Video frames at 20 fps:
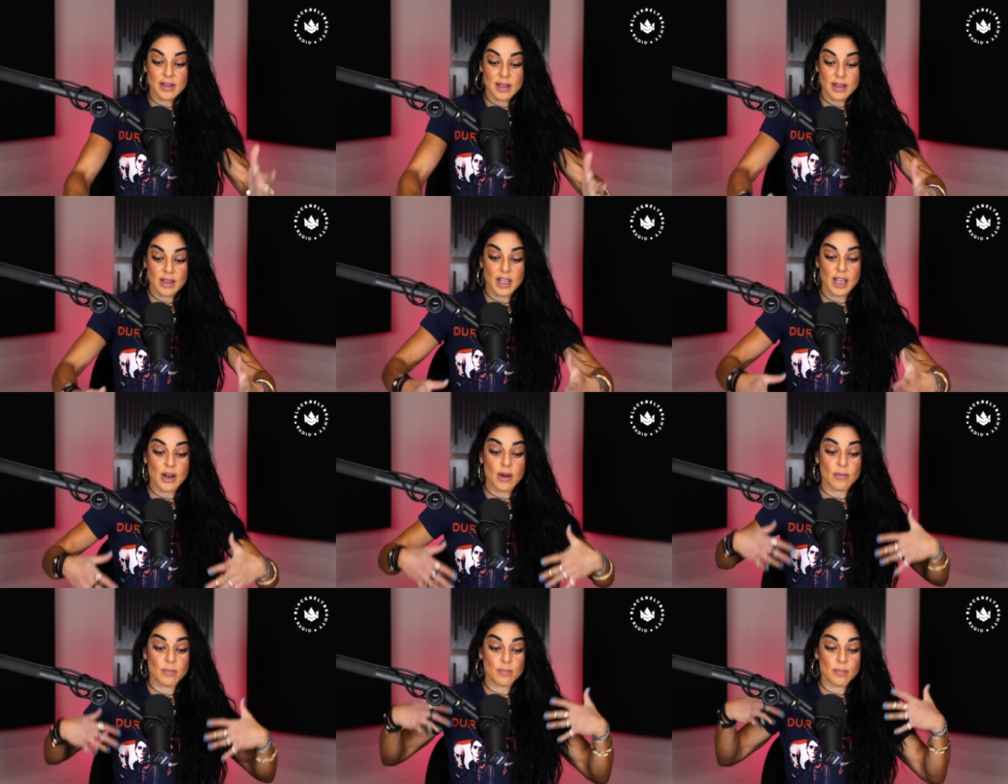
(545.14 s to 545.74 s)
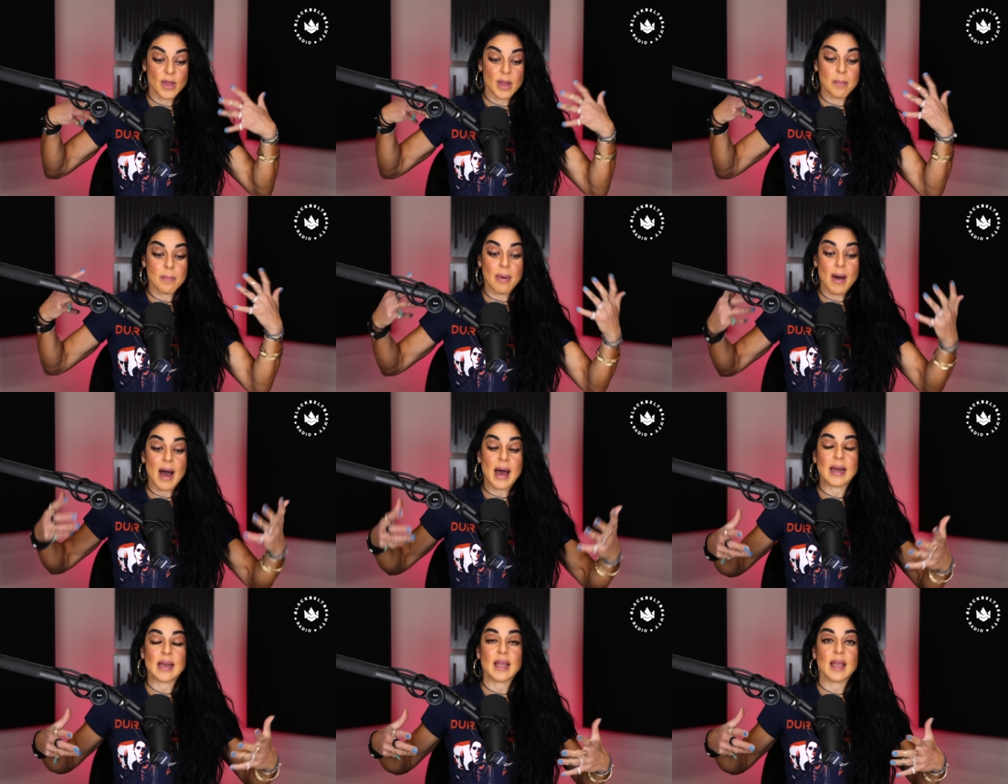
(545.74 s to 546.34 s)
you know,
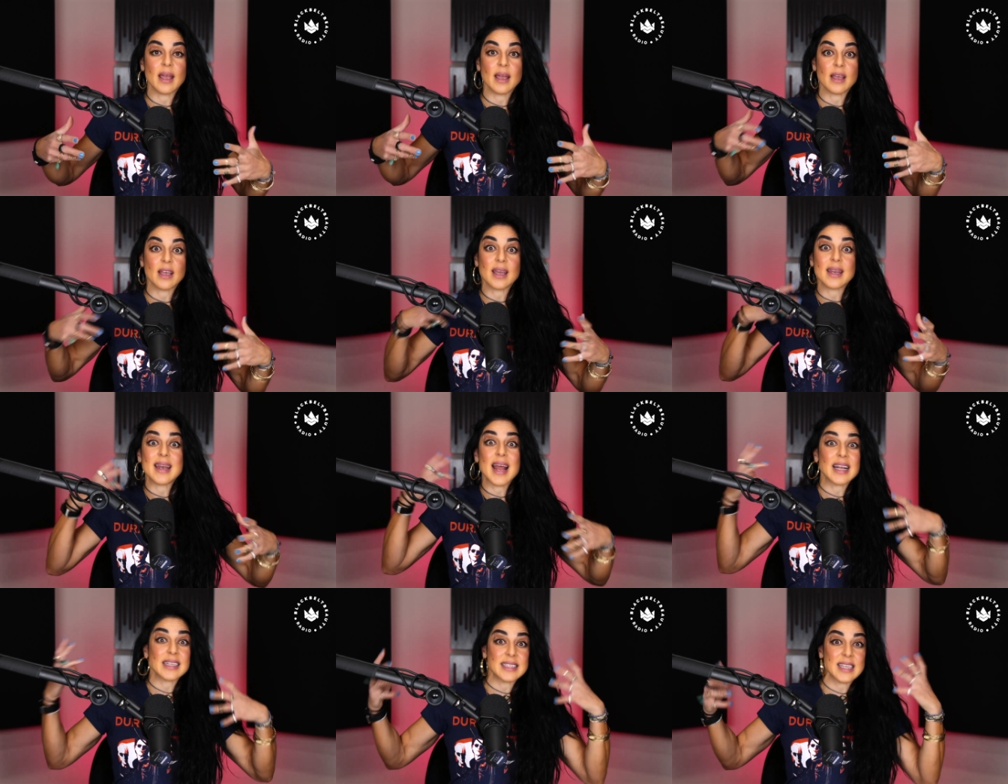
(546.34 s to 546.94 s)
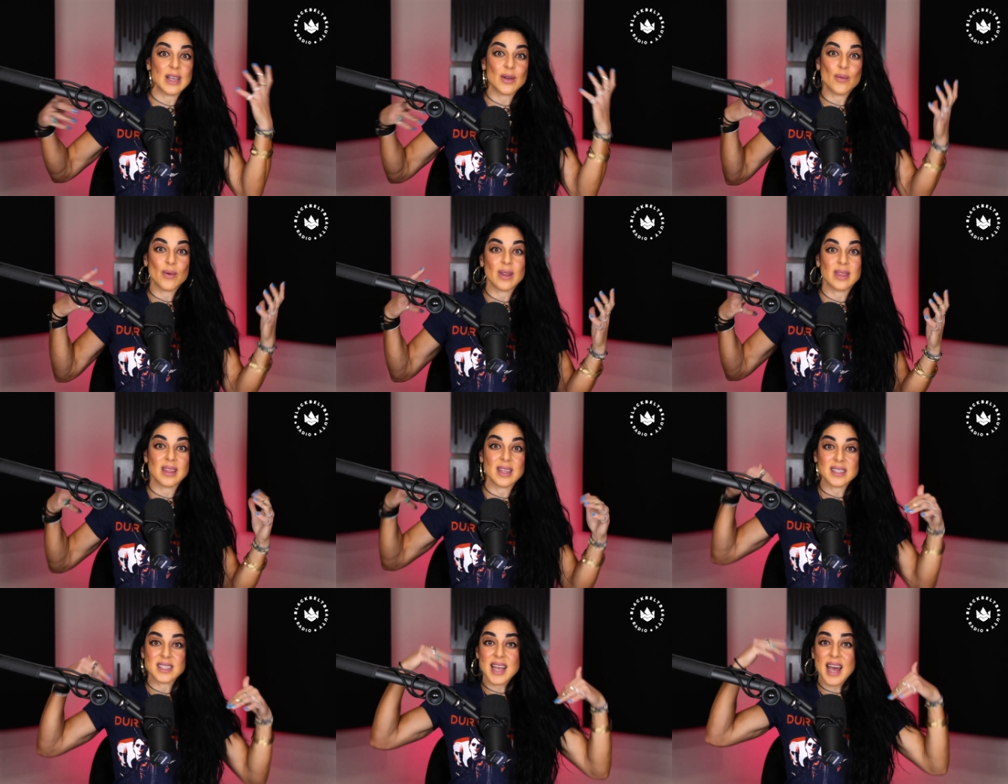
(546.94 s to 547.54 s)
embodying, connecting
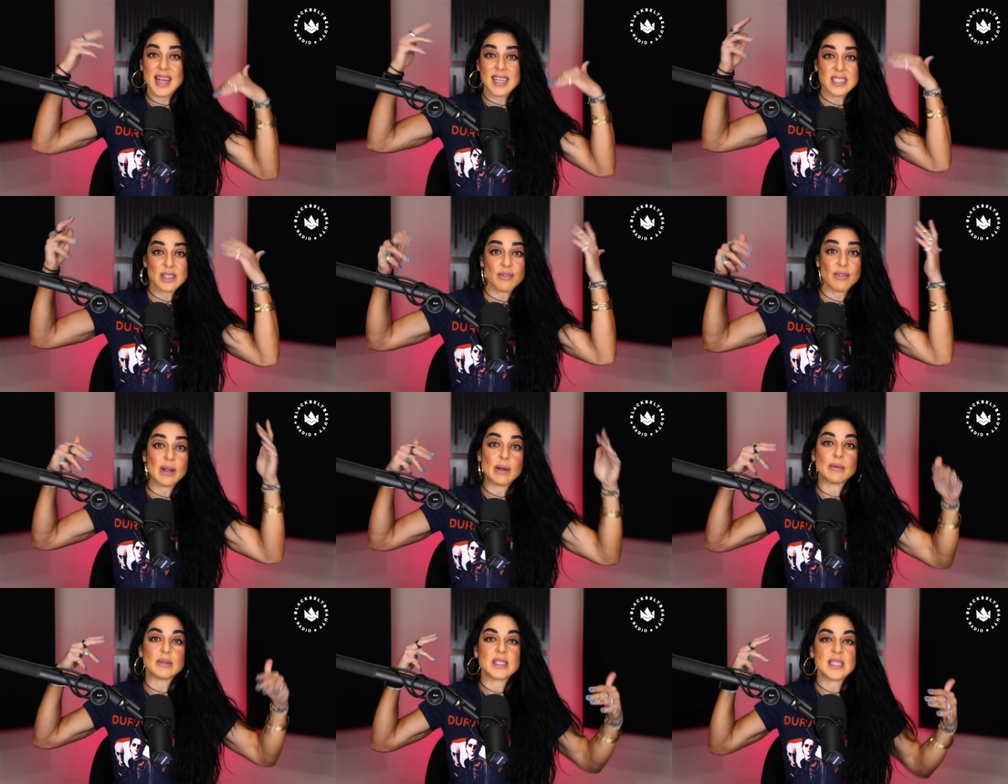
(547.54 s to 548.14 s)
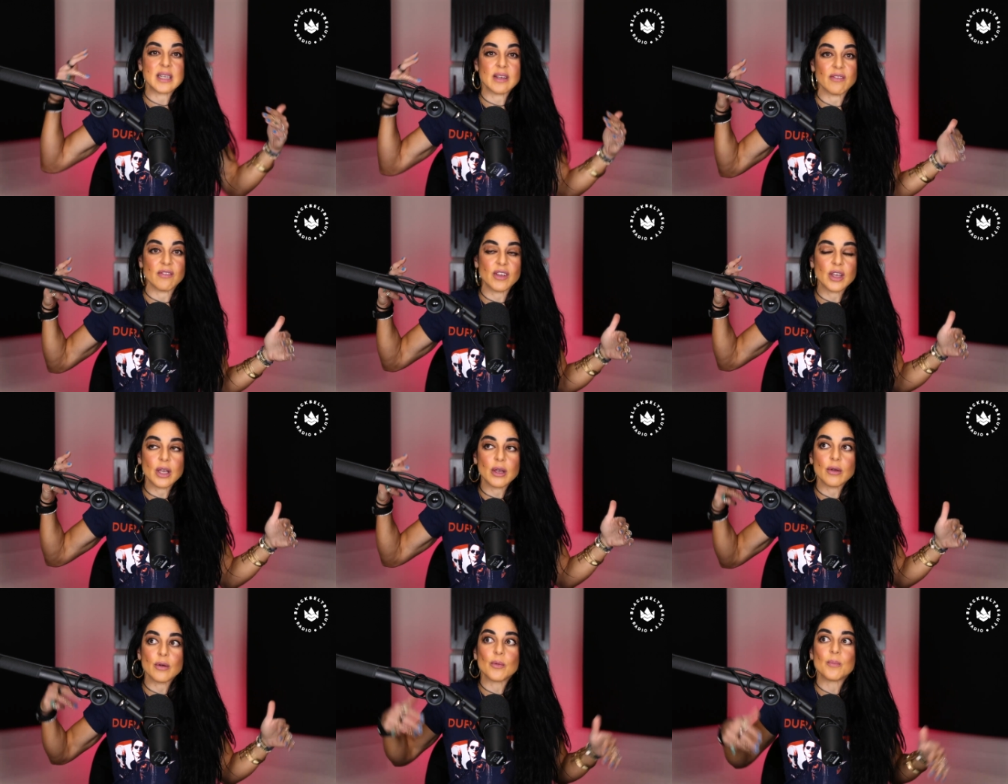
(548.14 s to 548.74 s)
with this highest frequency of
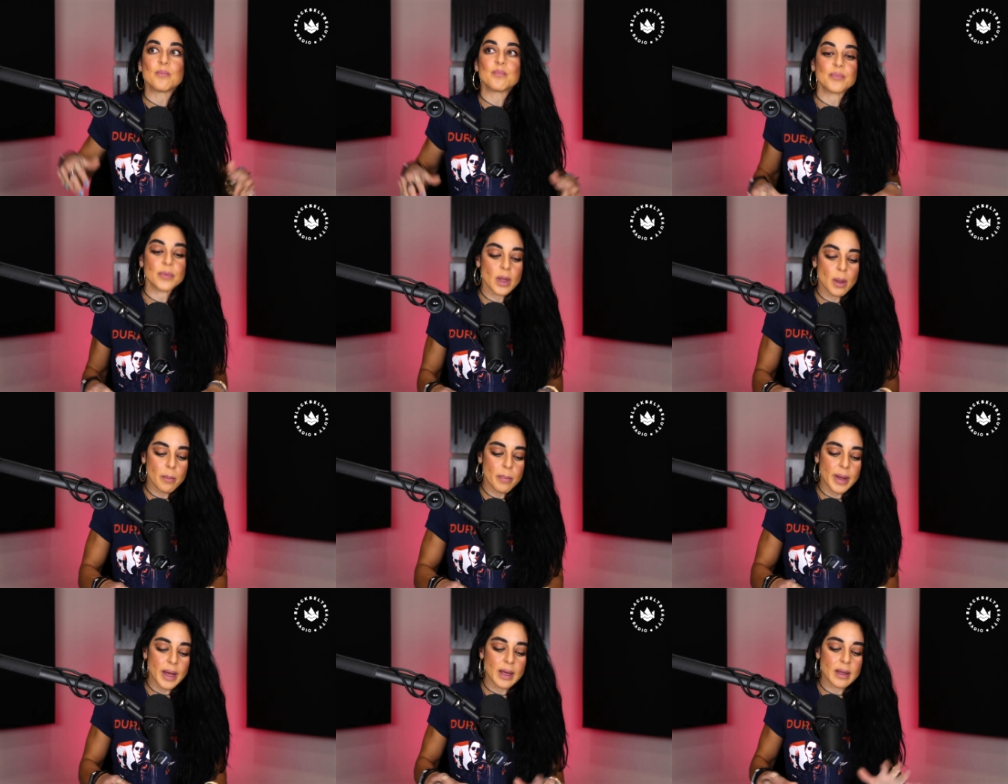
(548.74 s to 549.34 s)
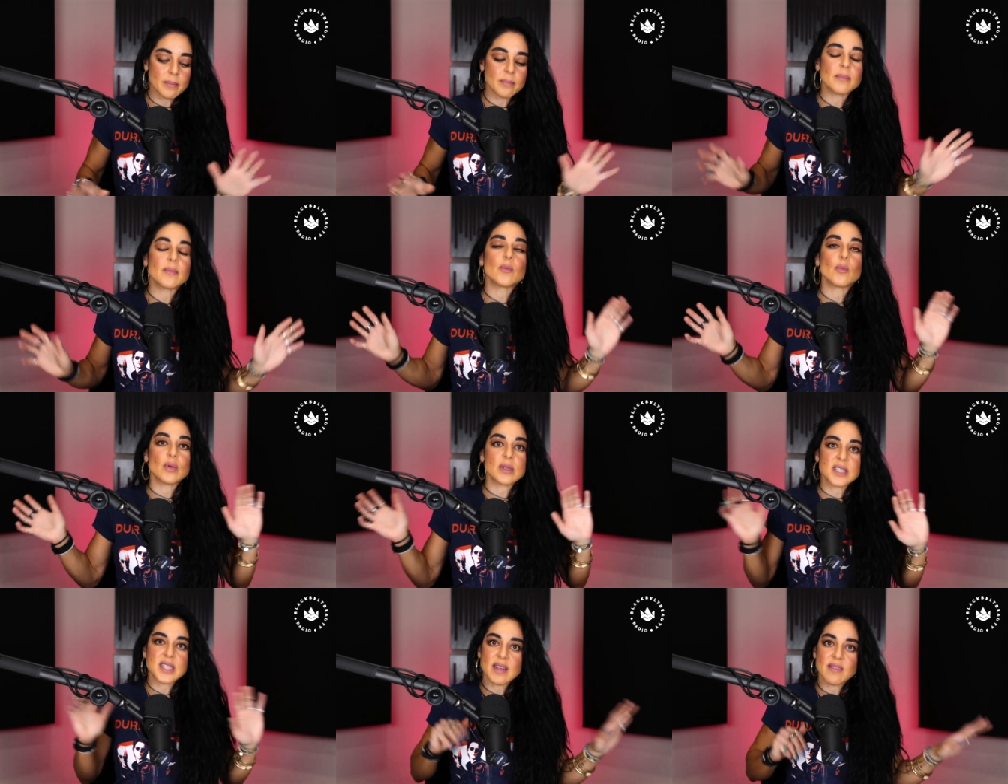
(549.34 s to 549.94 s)
you, but
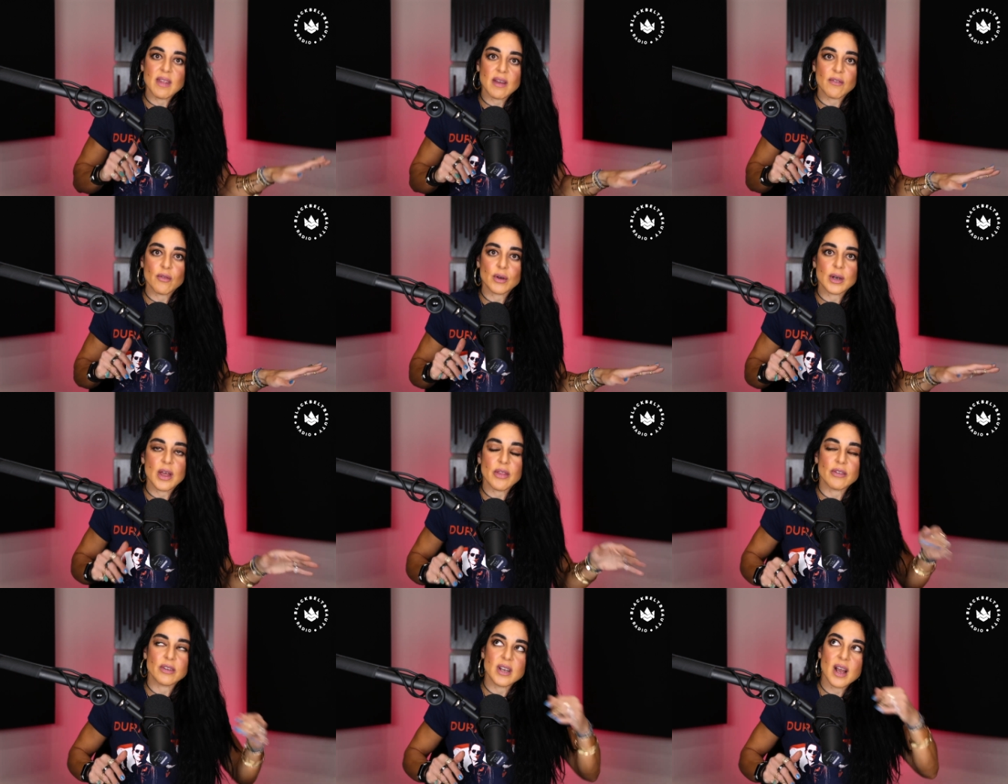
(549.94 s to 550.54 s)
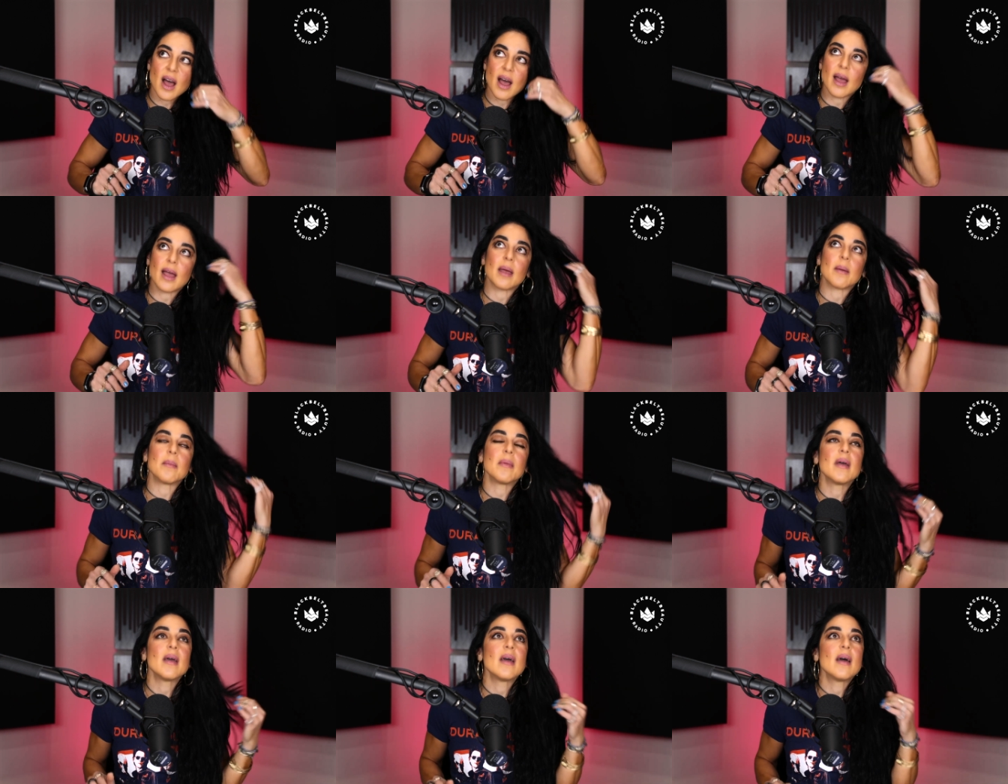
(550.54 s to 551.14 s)
we'll save that for another
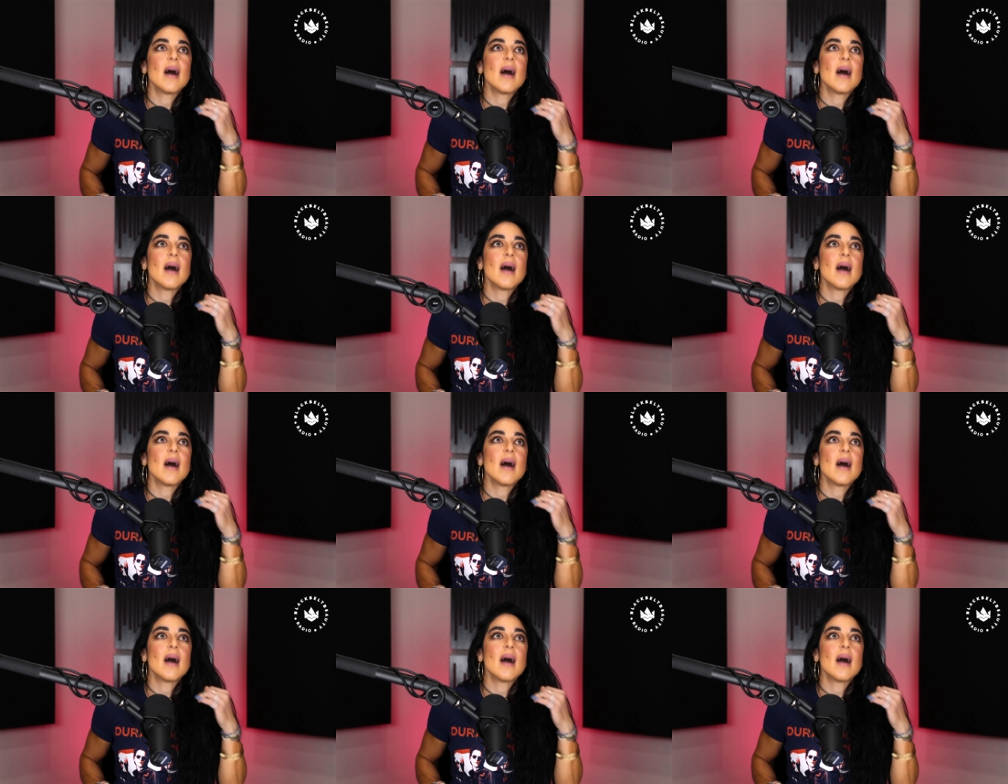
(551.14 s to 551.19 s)
time.